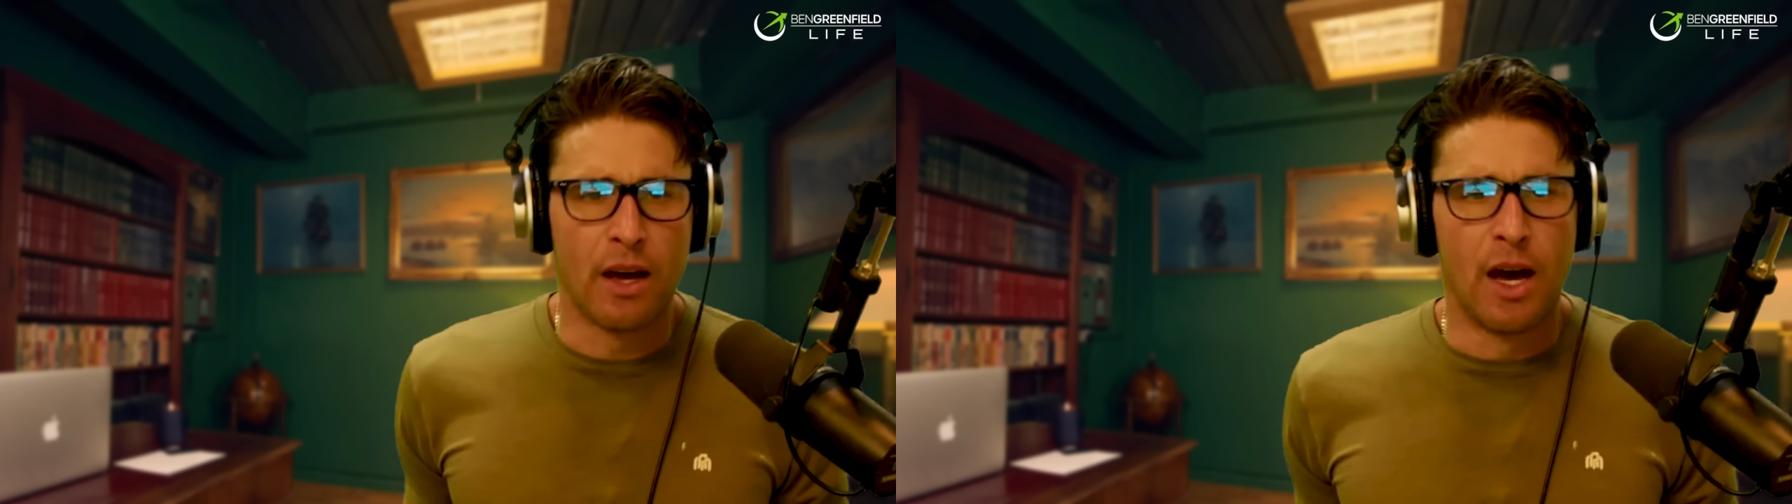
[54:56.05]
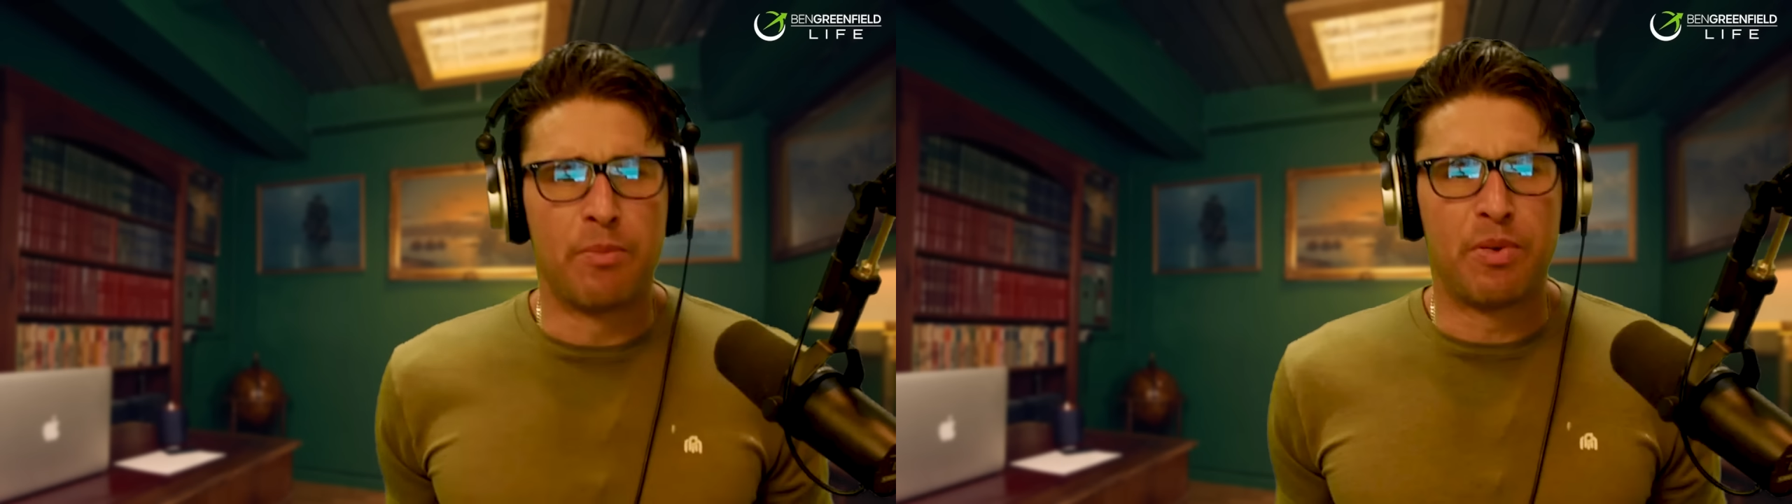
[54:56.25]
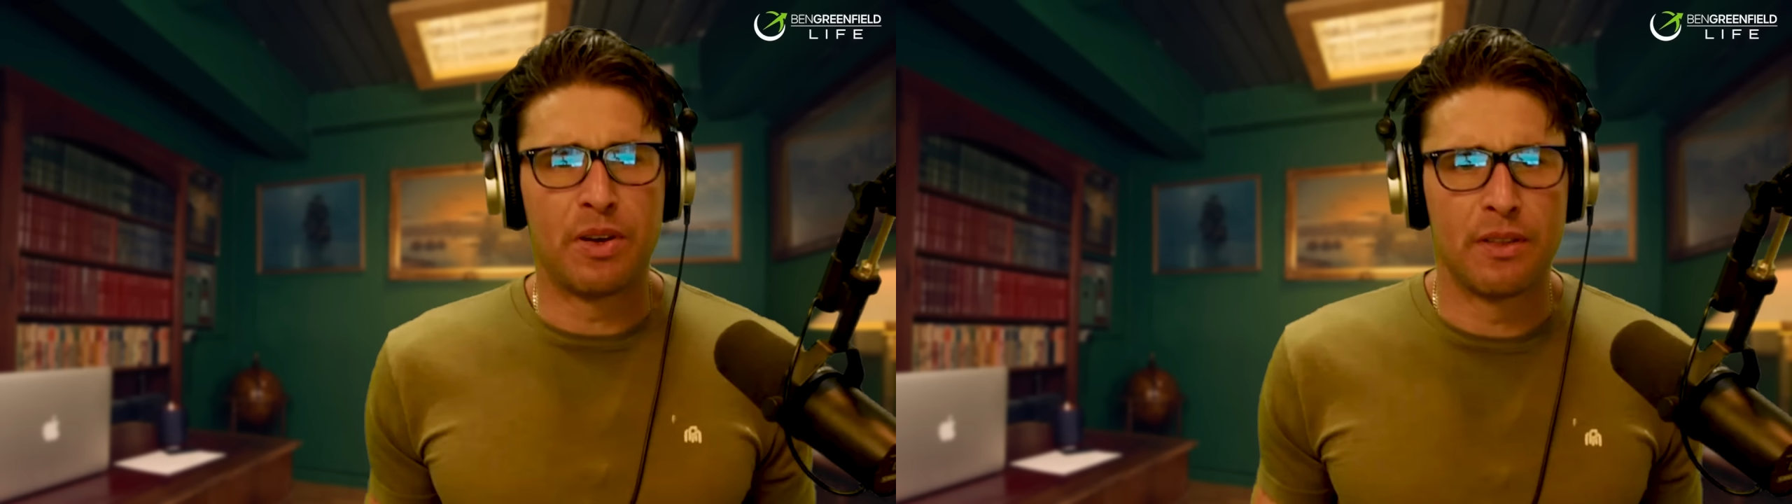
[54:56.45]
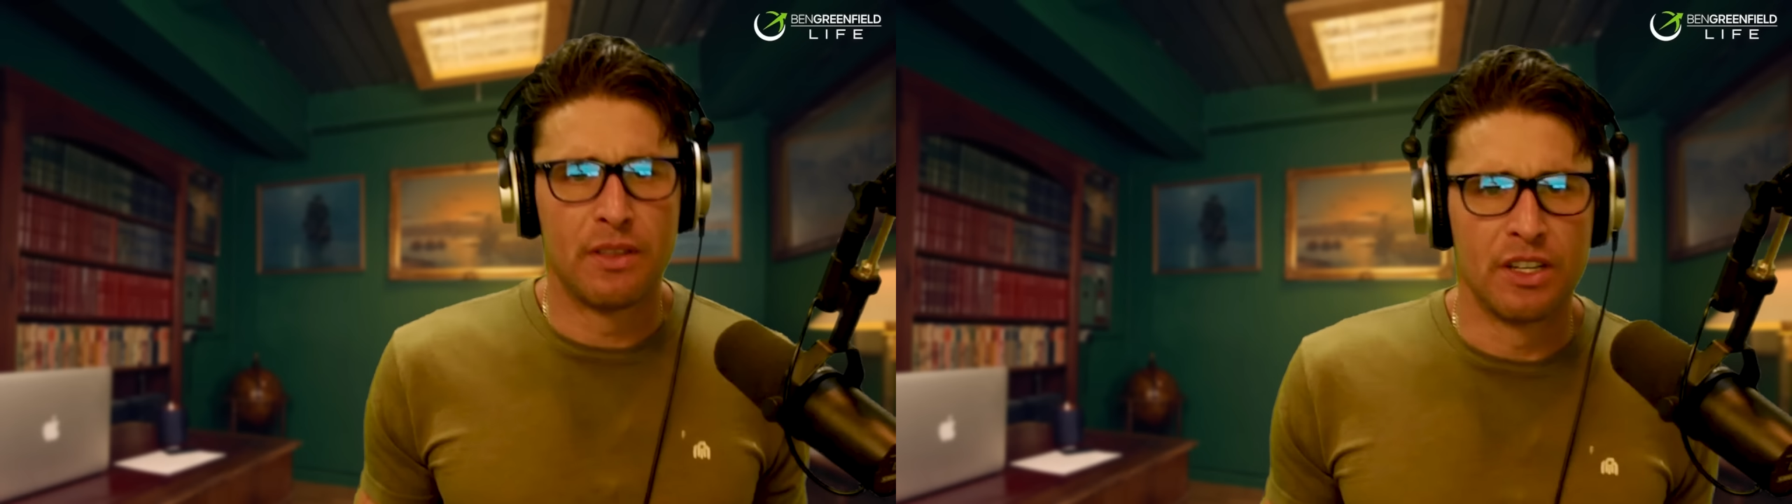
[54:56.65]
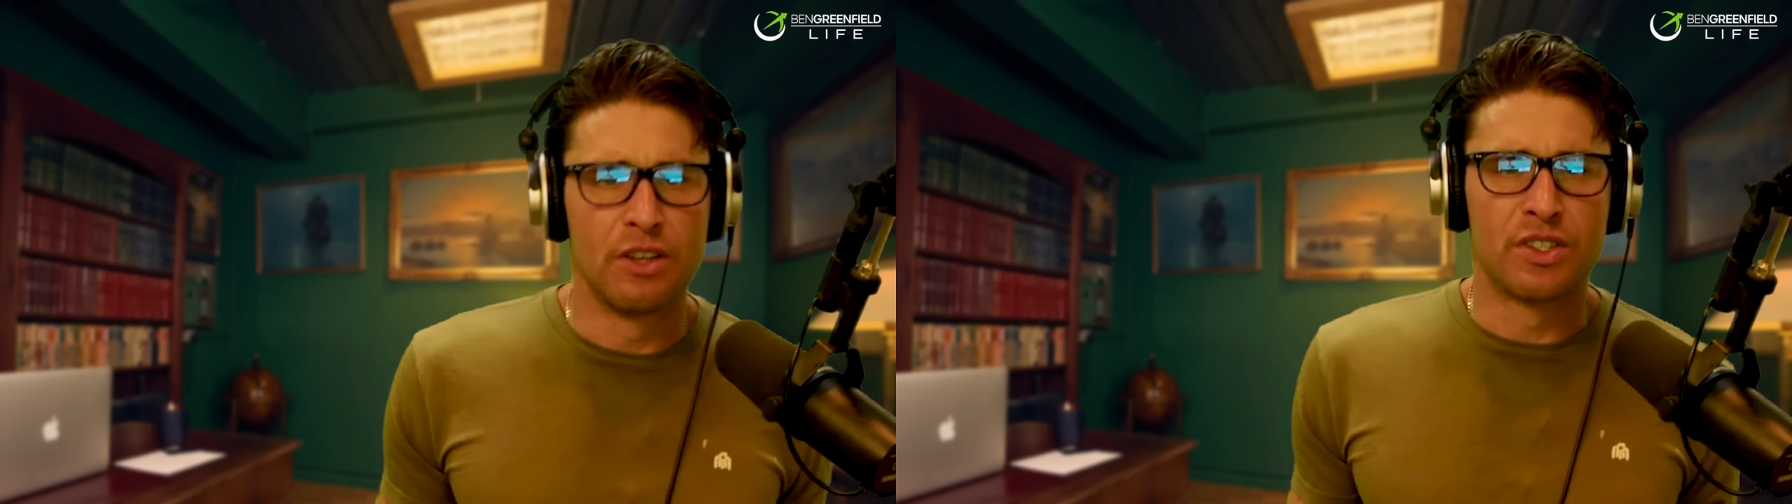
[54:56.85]
up
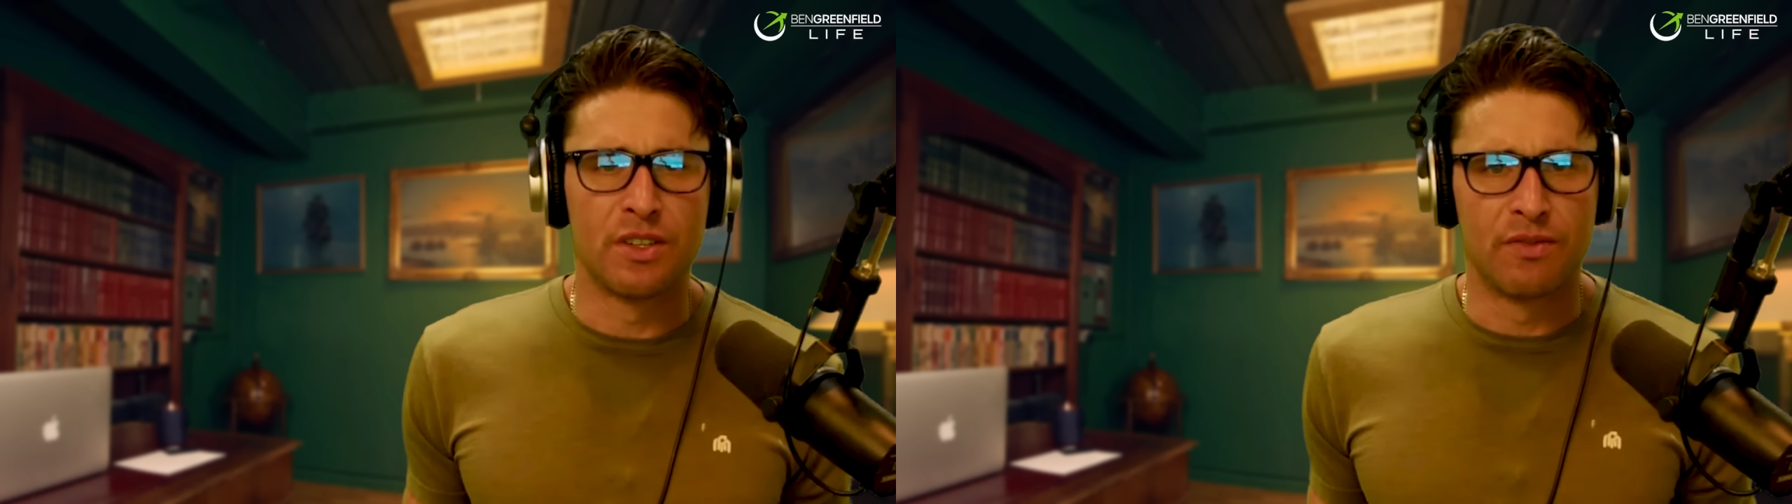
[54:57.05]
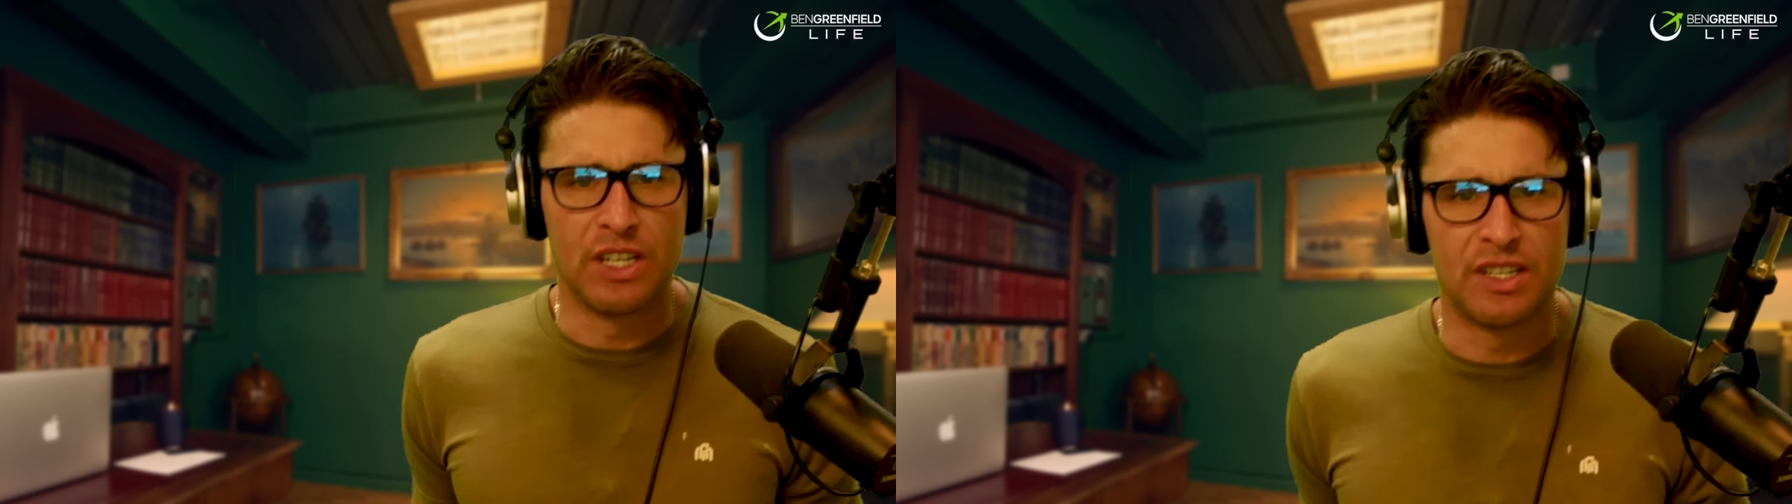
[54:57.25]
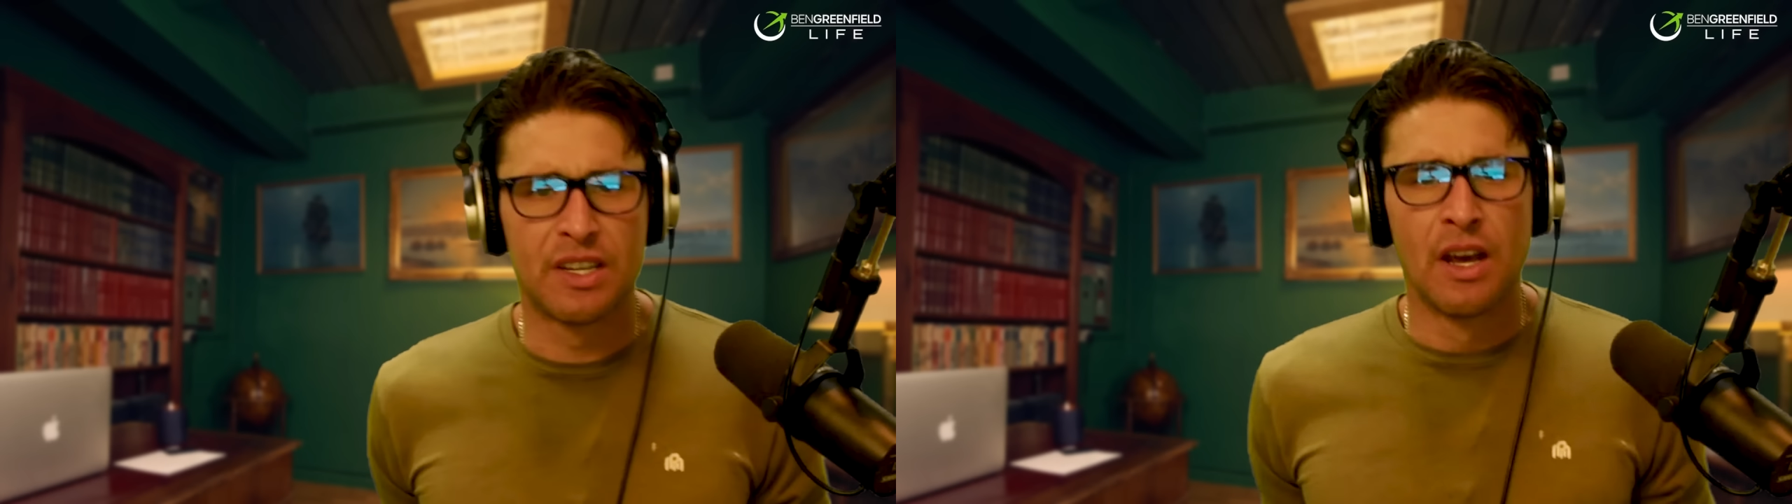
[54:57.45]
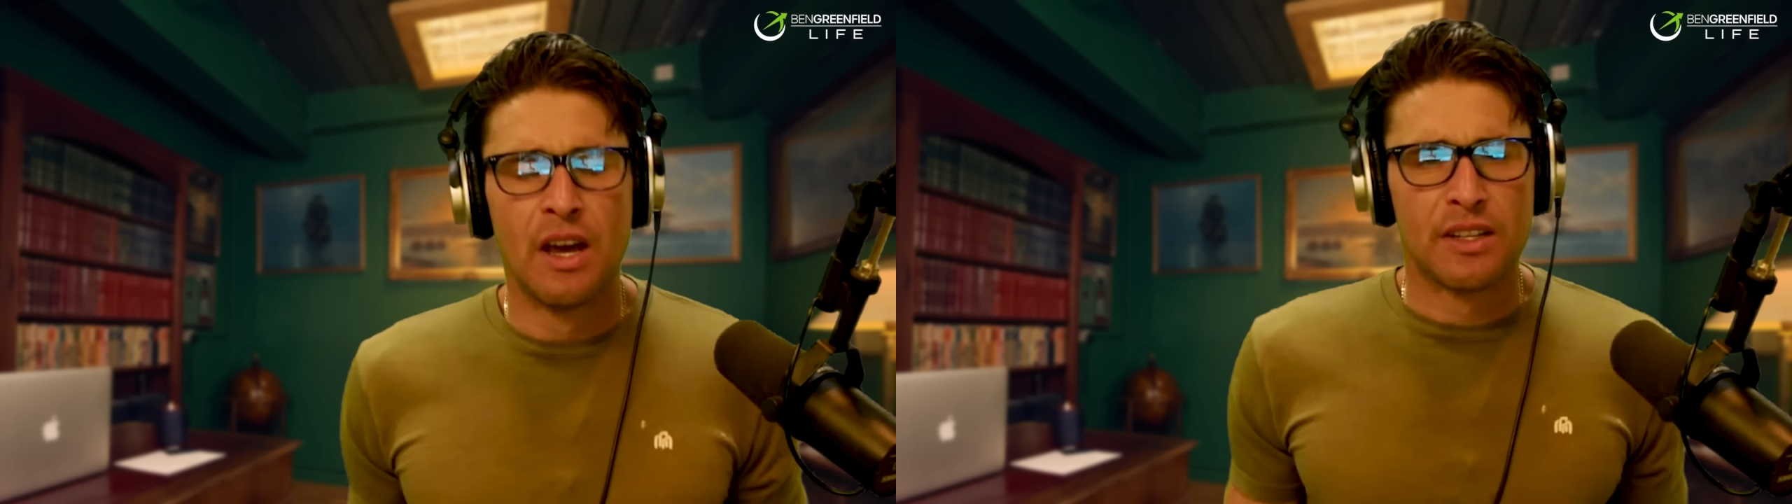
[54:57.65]
the use of these